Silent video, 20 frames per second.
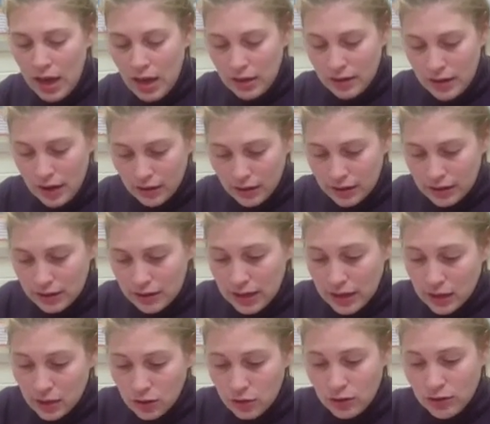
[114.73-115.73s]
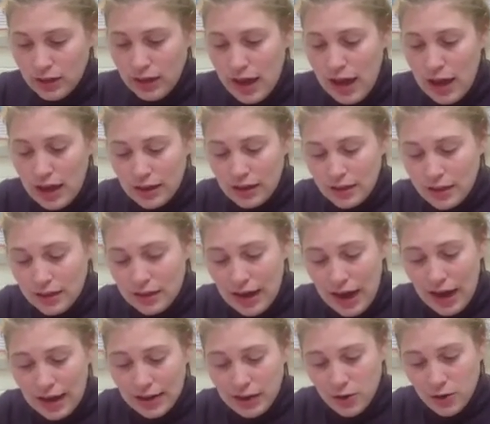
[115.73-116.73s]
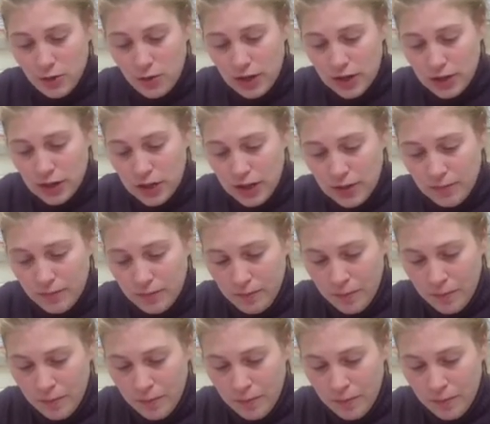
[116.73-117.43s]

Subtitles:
Now let's take a look at the guiding question.